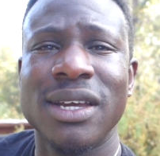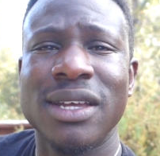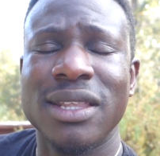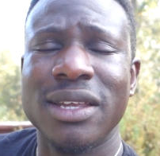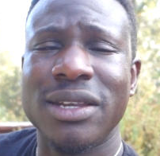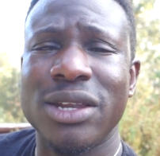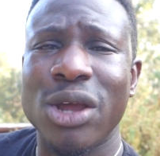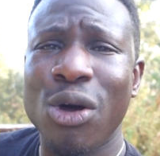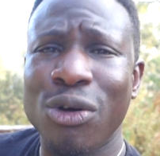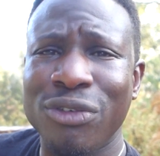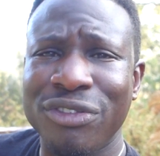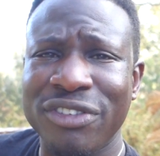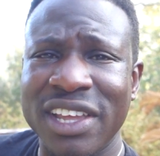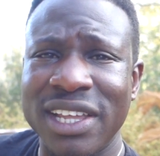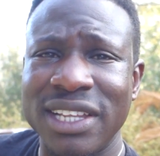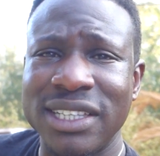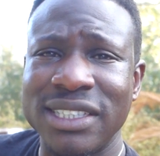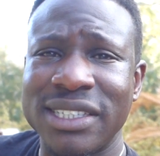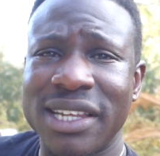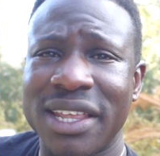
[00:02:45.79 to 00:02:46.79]
the
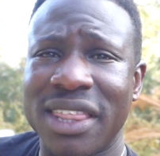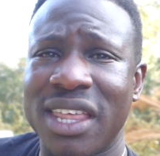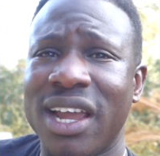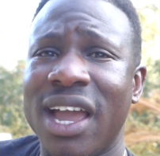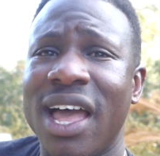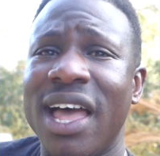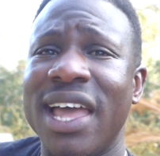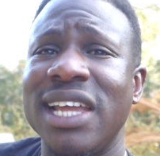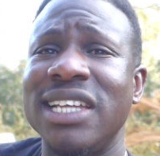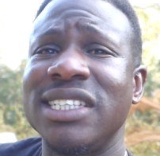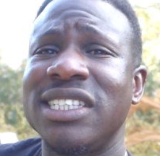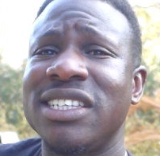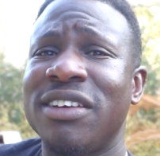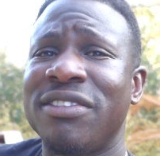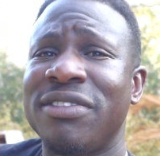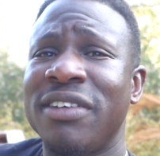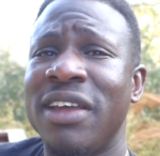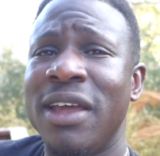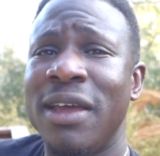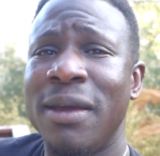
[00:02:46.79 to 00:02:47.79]
dolphins are the kinds
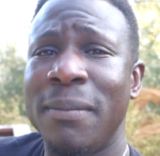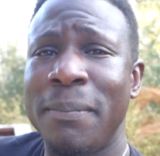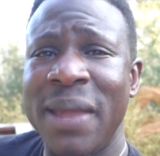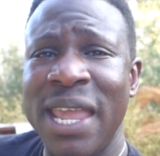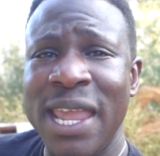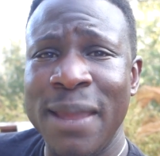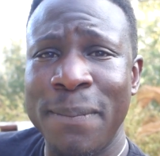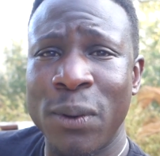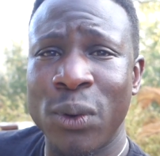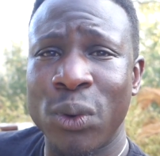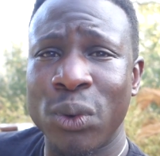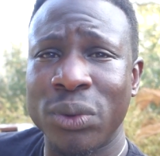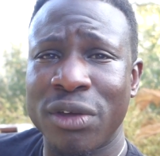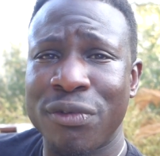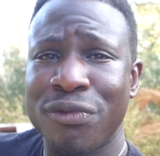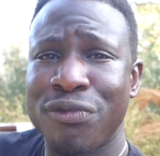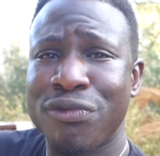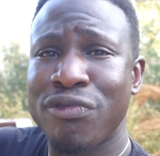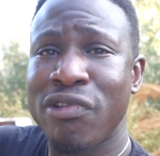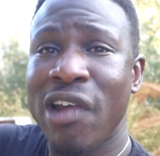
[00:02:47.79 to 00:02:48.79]
of people, the
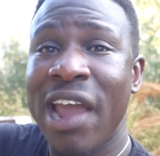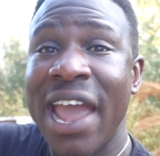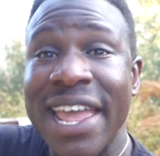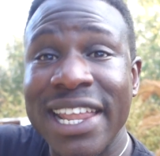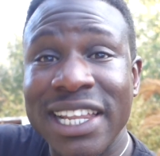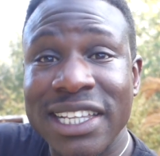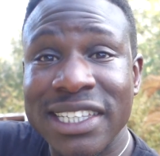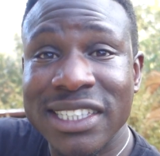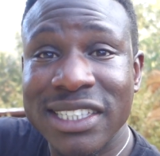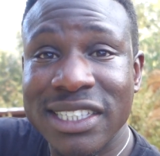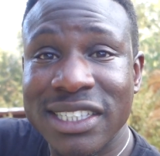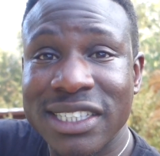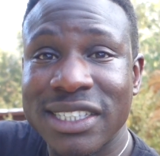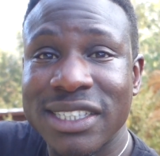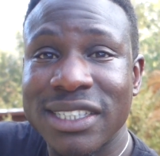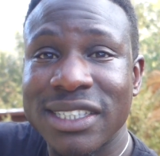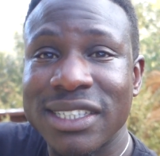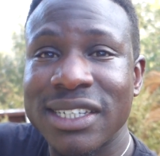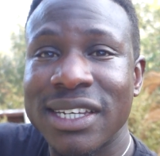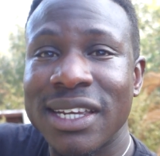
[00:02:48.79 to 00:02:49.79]

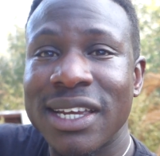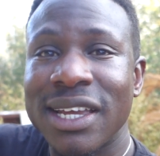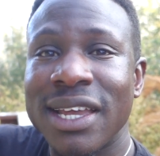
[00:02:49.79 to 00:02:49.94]
friends